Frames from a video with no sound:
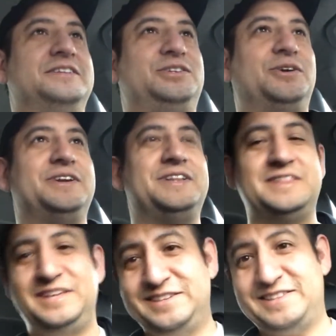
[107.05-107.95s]
turn in
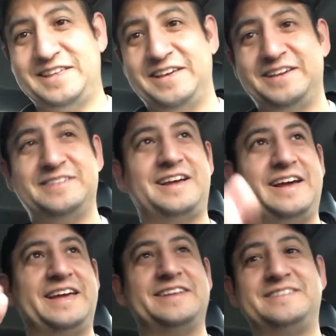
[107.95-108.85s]
these things,
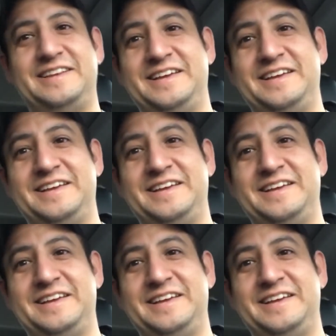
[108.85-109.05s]
I get a C,